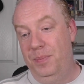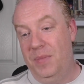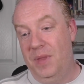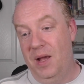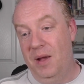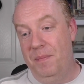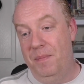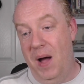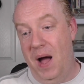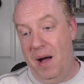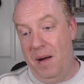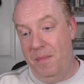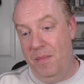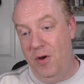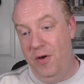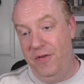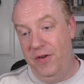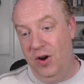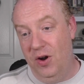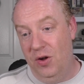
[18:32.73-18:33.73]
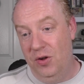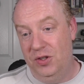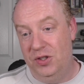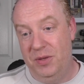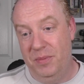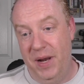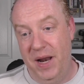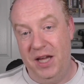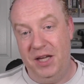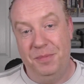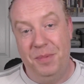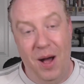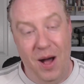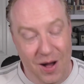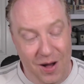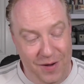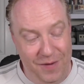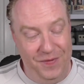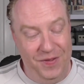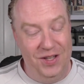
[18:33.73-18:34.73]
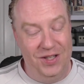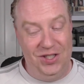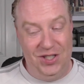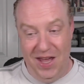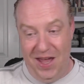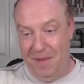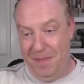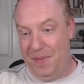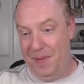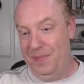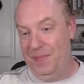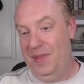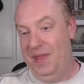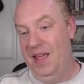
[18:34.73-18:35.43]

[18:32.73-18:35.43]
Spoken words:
But moving on to my next part of the tip,